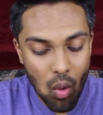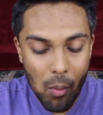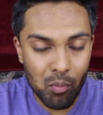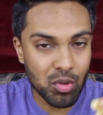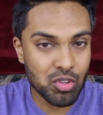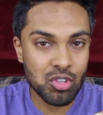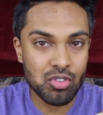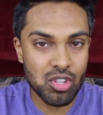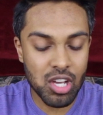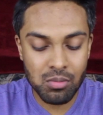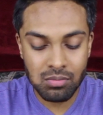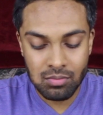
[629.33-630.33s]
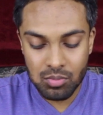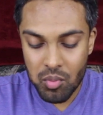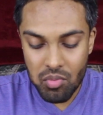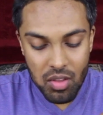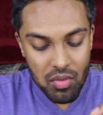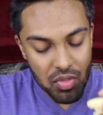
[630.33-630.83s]
And since then,
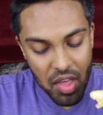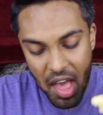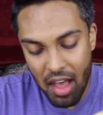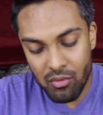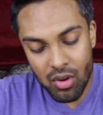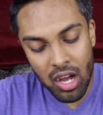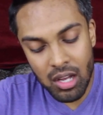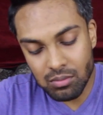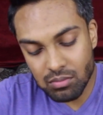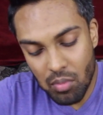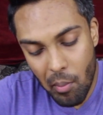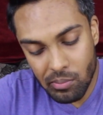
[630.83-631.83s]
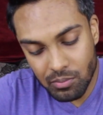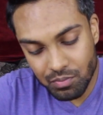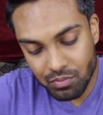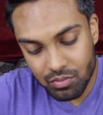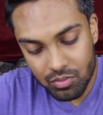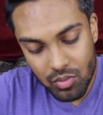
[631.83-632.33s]
they have not
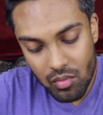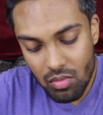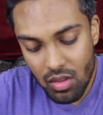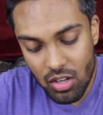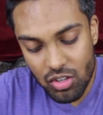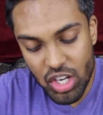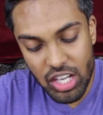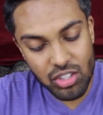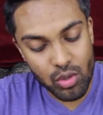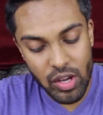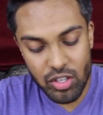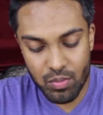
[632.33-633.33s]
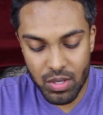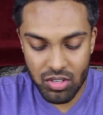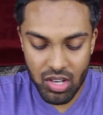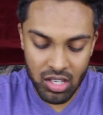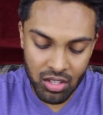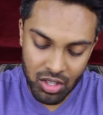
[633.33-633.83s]
changed the recipe
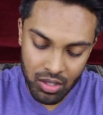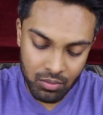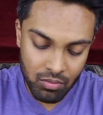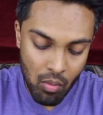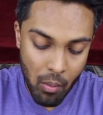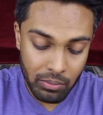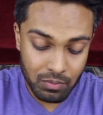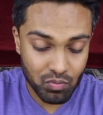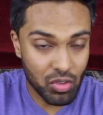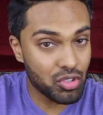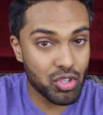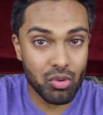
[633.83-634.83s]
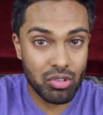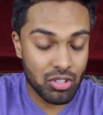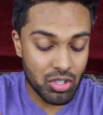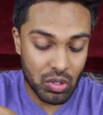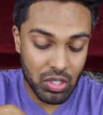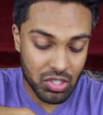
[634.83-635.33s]
to anything, and there's no
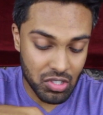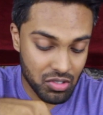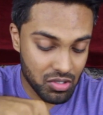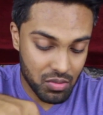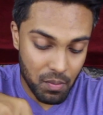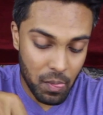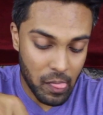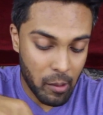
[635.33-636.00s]
need to because it's